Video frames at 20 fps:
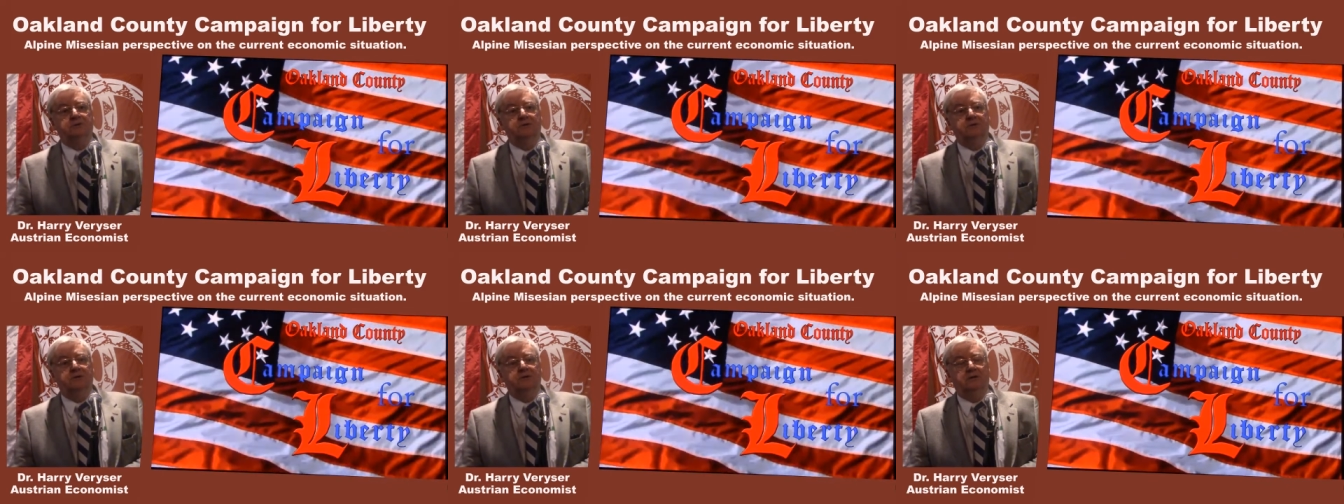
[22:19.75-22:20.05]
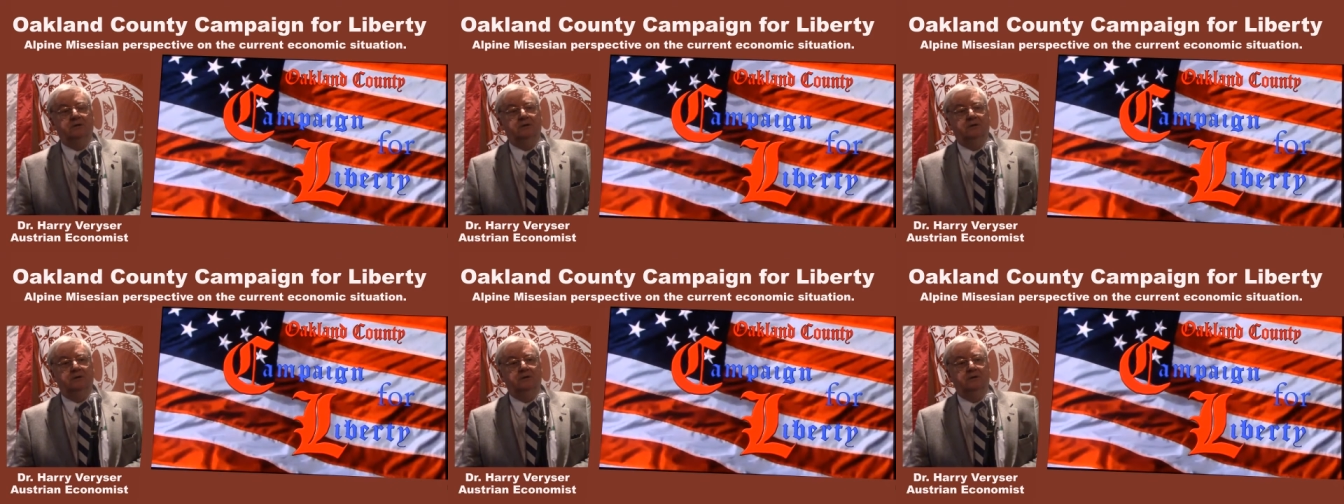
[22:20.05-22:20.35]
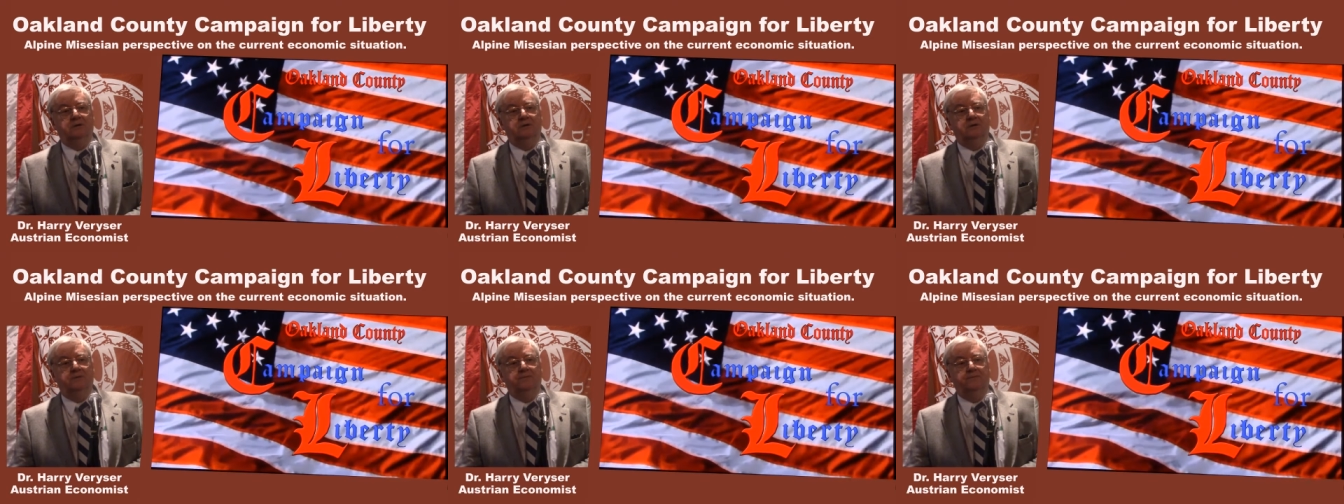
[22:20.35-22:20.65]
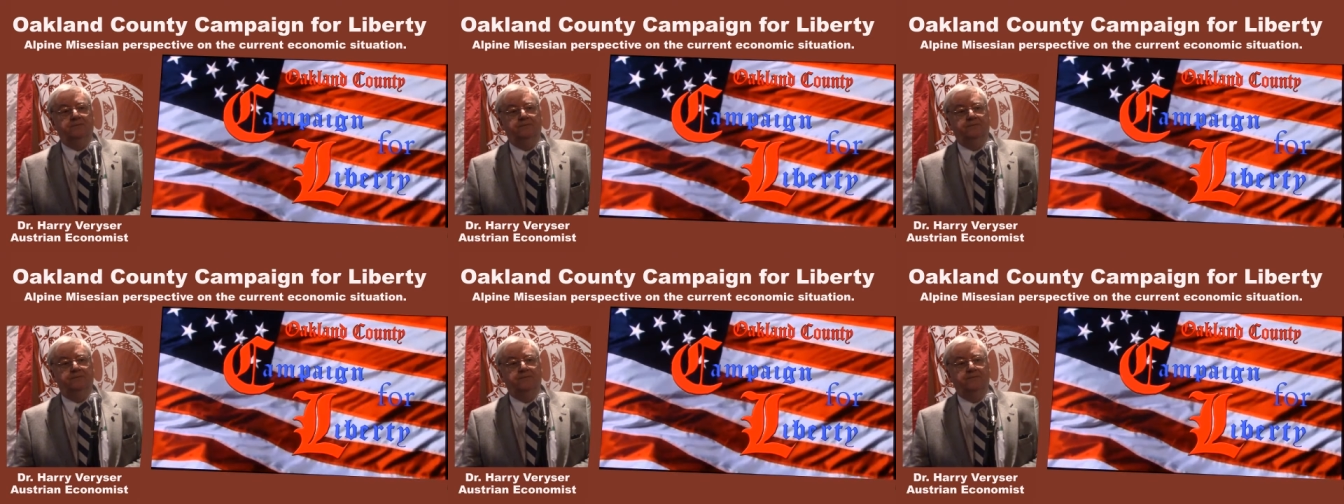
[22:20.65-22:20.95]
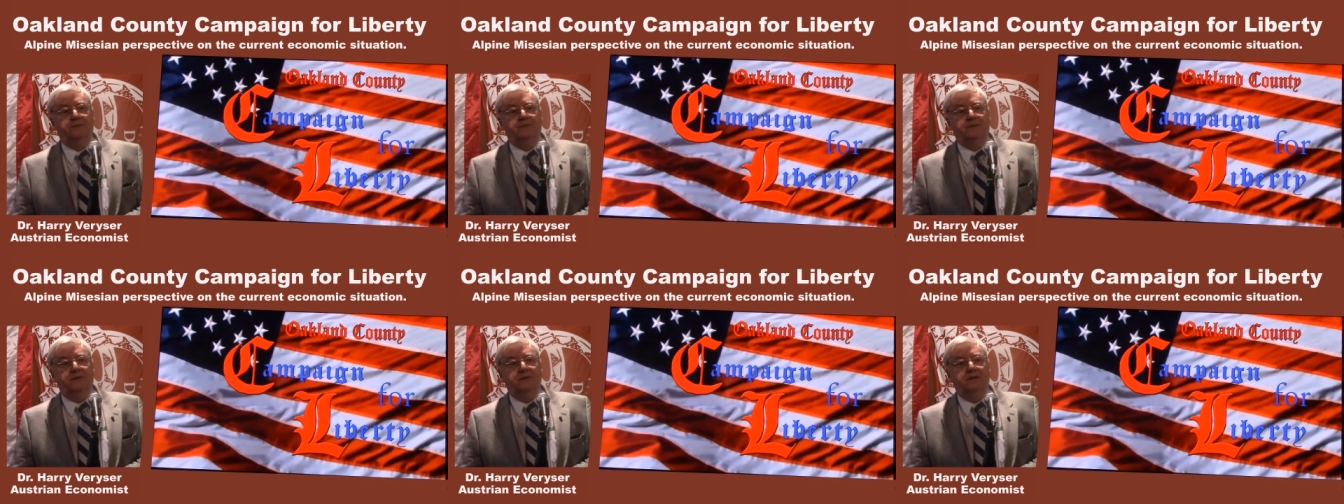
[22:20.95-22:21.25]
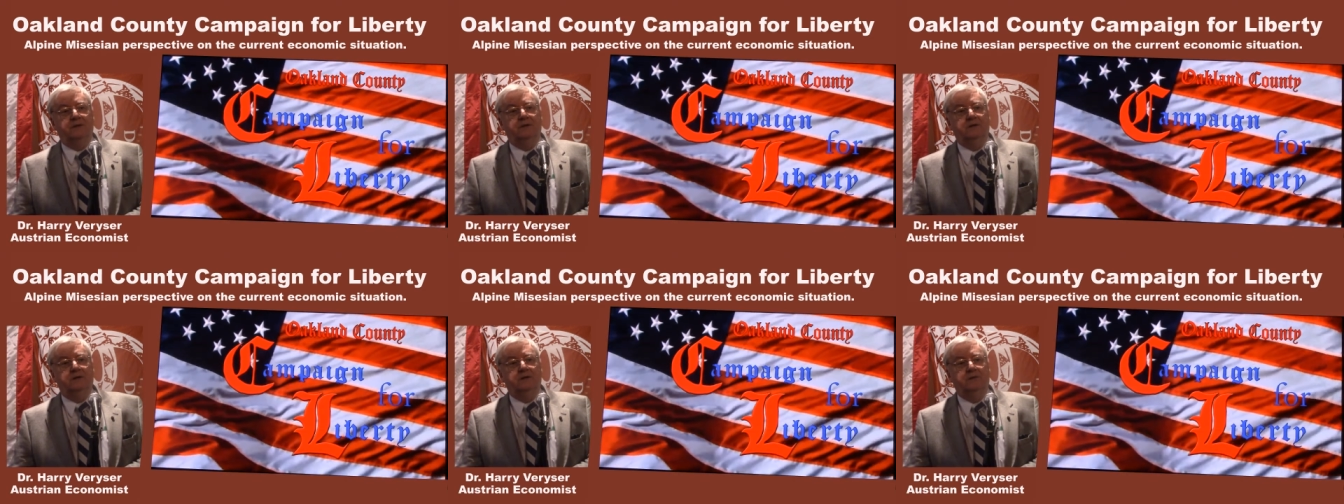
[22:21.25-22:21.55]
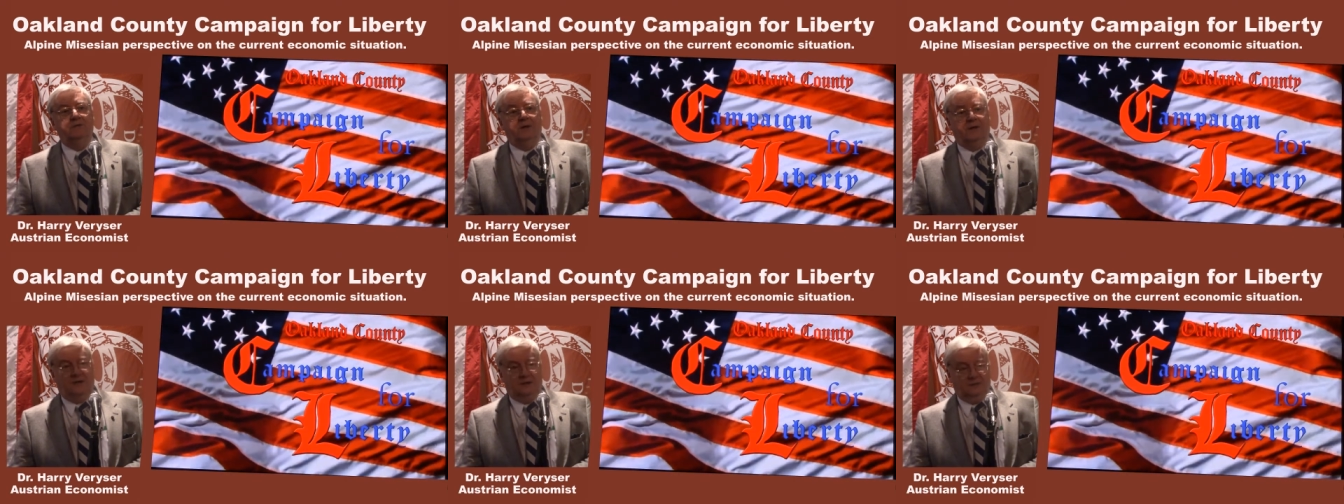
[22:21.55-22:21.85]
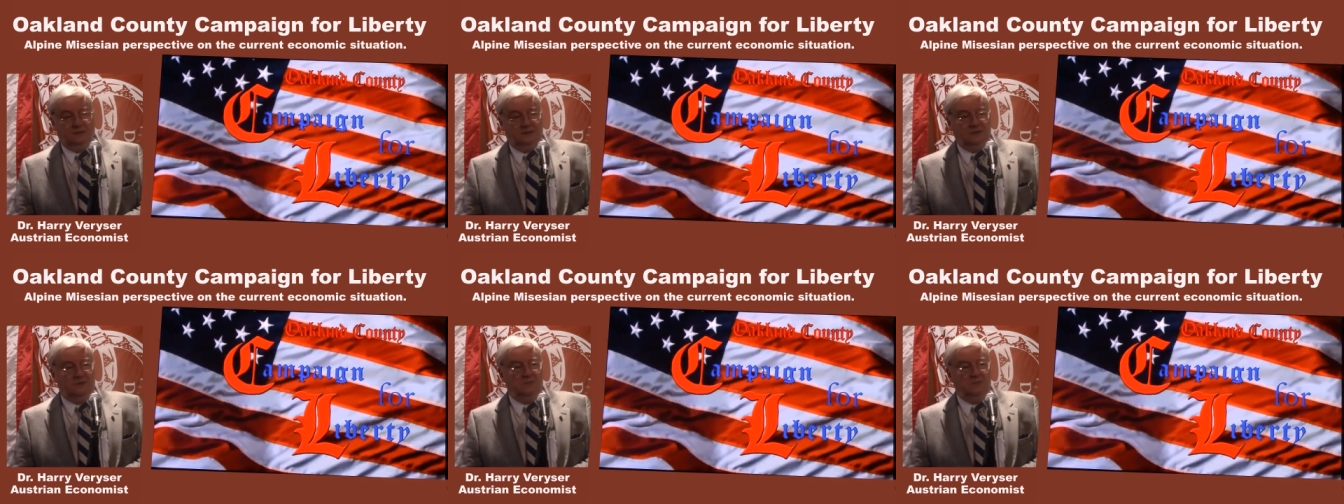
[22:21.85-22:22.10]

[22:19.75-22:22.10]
And the price of steel goes up. Right.